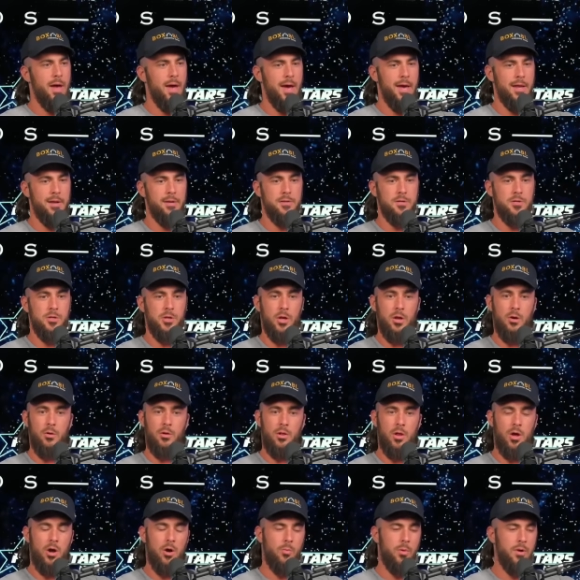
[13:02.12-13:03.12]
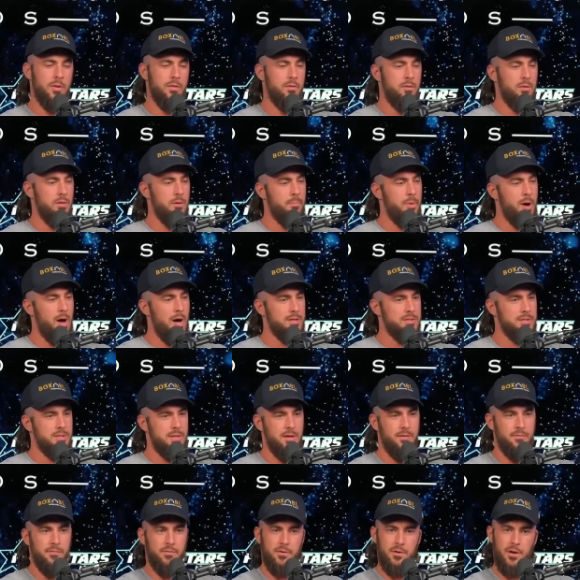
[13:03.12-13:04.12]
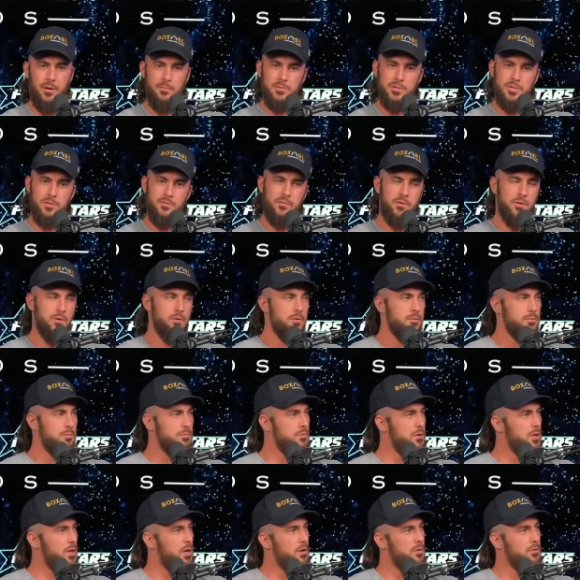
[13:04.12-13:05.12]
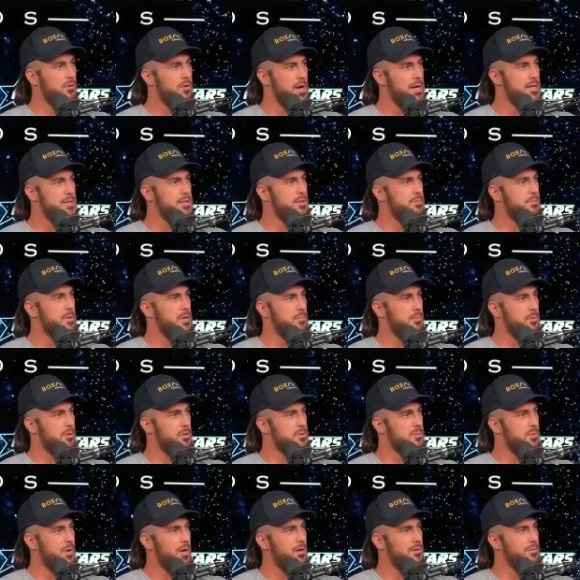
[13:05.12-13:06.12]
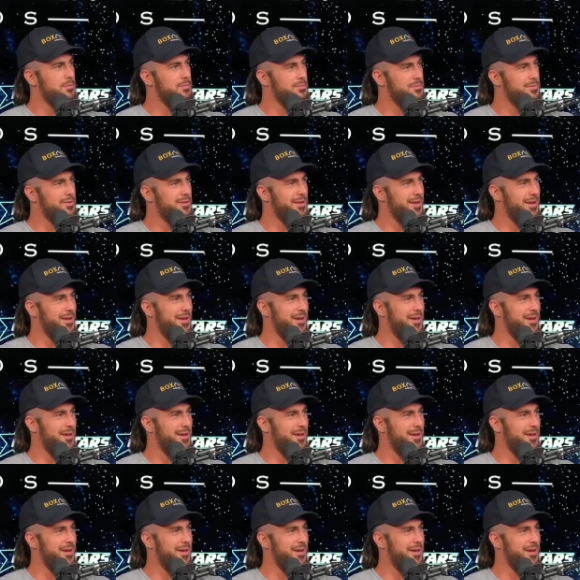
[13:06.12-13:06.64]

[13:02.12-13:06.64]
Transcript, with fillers: and, you know, along with the positive comes a few, you know, crazy people as well. Mm.